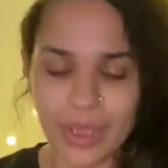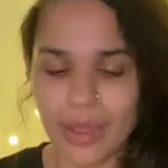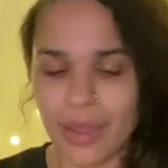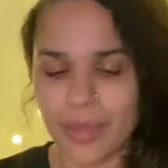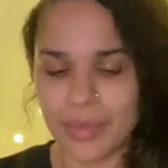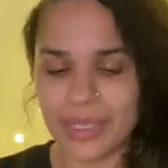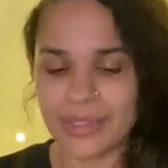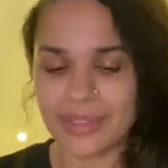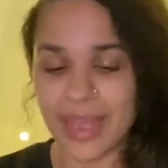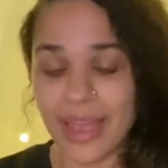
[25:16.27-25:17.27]
in
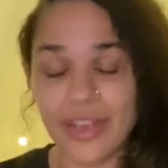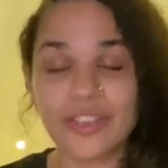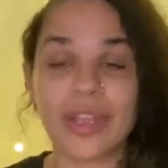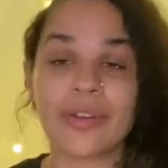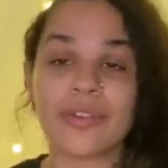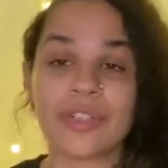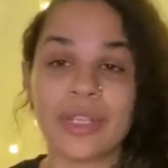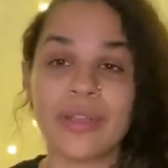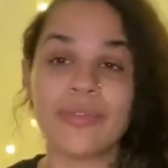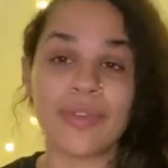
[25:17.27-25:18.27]
Sag
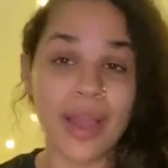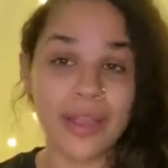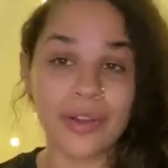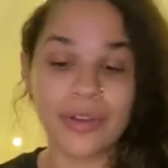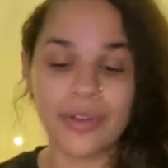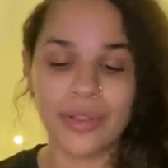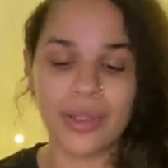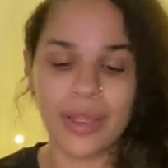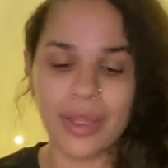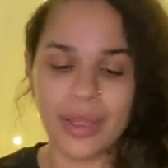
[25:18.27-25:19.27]
energy, fire,
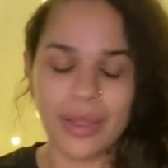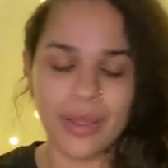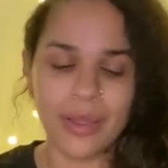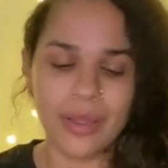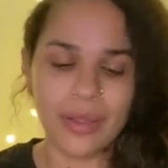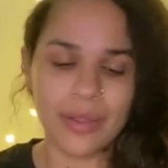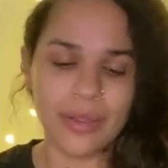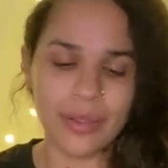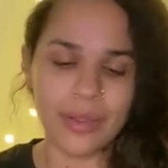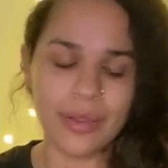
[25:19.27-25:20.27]

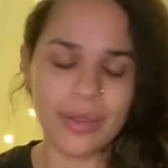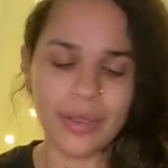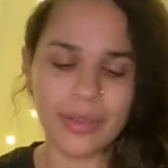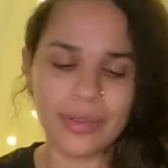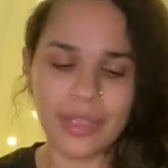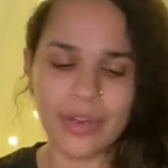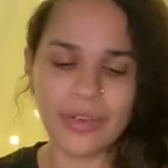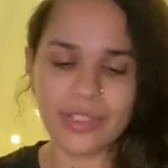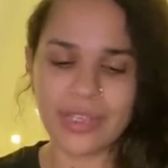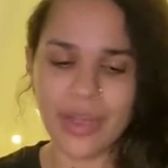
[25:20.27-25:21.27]

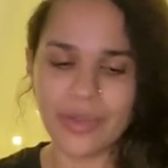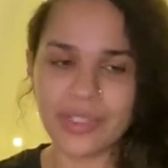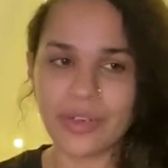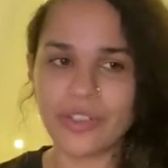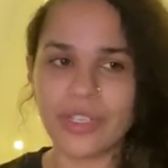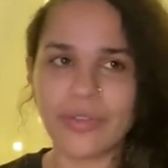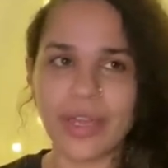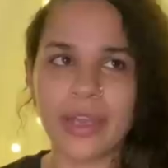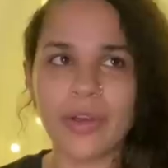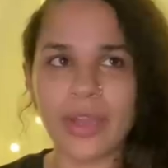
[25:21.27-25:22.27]
there's now this energy of
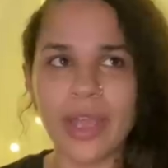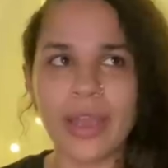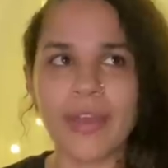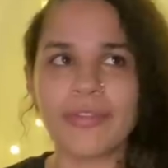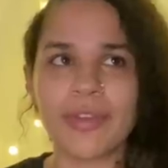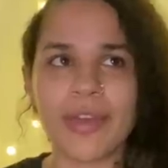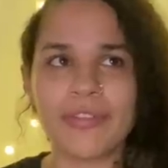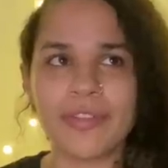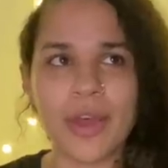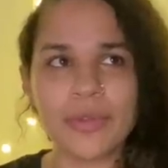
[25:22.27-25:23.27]
like, okay, I
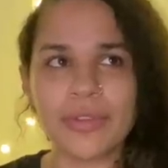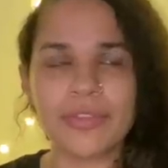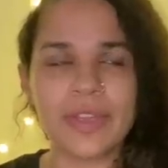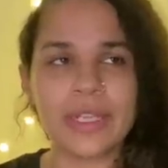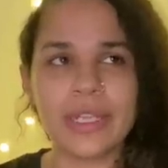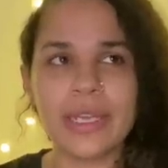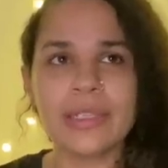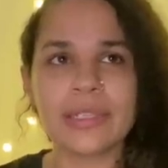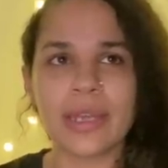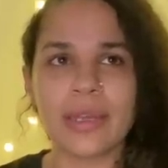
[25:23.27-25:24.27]
felt the
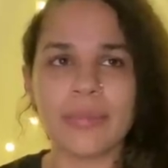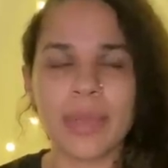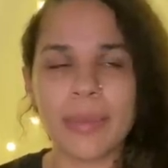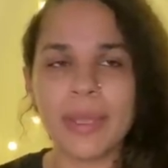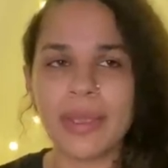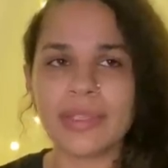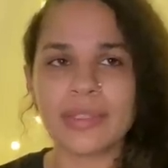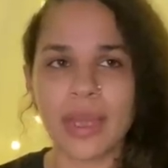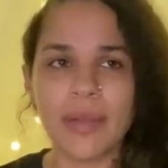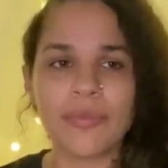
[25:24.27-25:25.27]
feelings and maybe it's
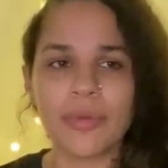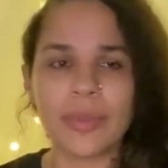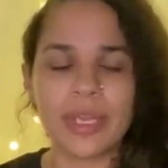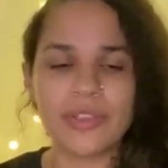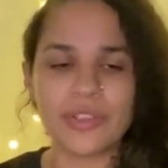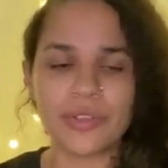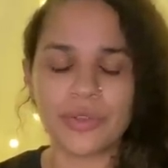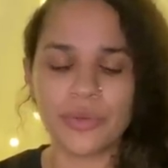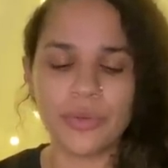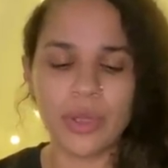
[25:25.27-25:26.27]
time for me
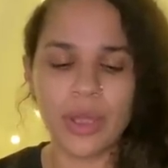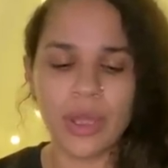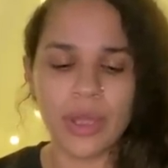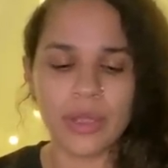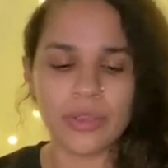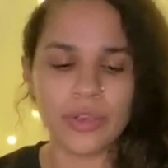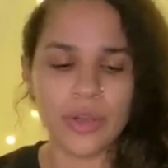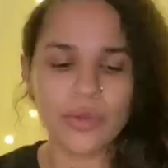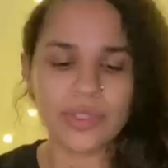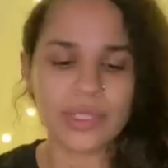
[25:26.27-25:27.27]
to, you
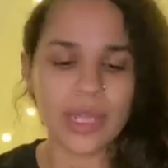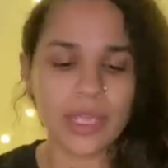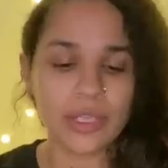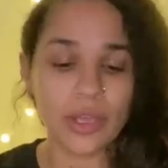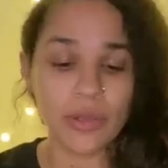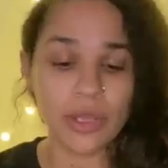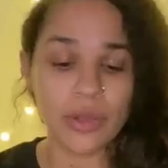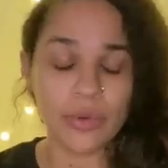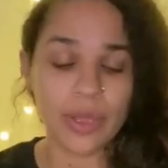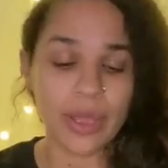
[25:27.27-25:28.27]
know, say
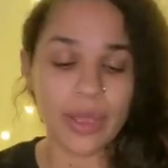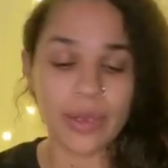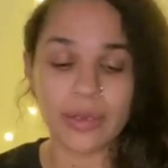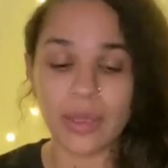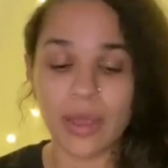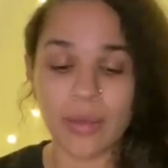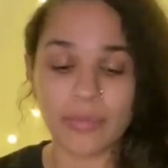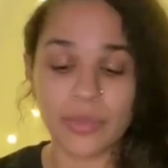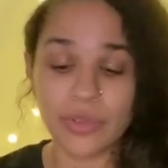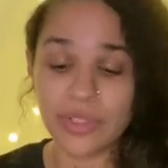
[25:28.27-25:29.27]
YOLO
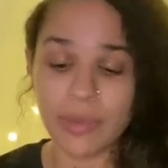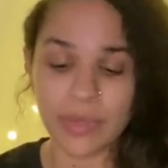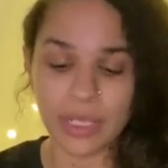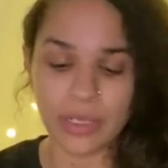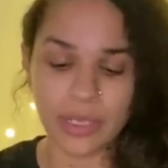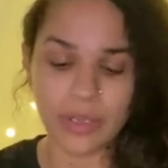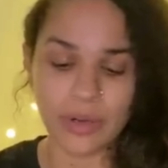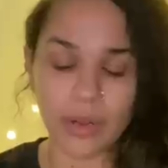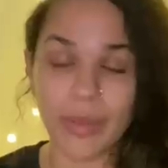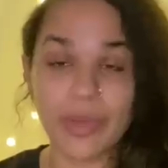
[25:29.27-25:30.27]
and do something
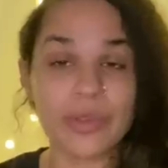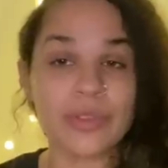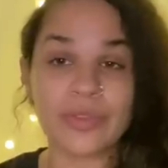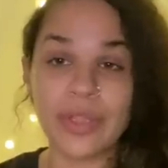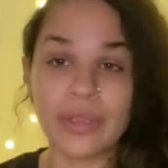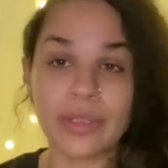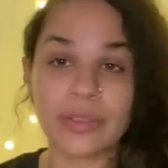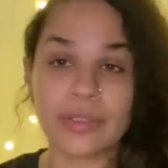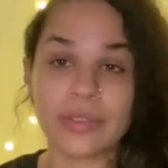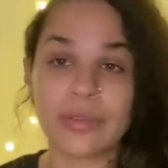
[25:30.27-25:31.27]
here about those
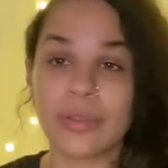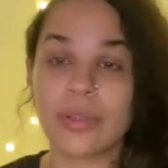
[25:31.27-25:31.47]
feelings.